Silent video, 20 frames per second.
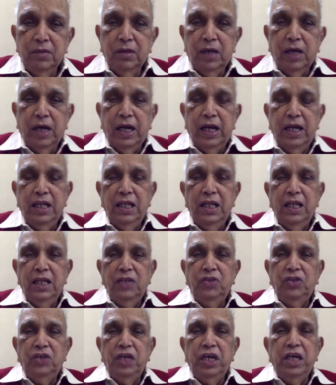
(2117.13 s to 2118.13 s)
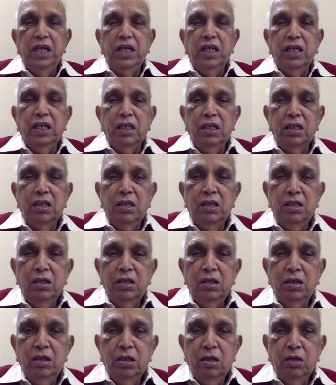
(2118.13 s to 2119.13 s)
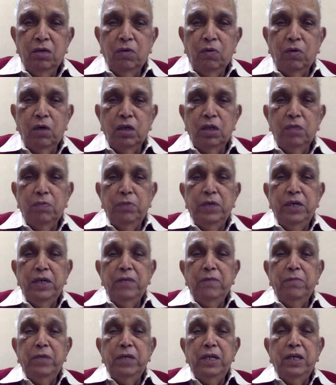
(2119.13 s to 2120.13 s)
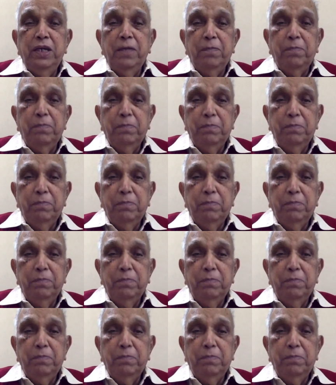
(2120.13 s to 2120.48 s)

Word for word: Another chain was being built up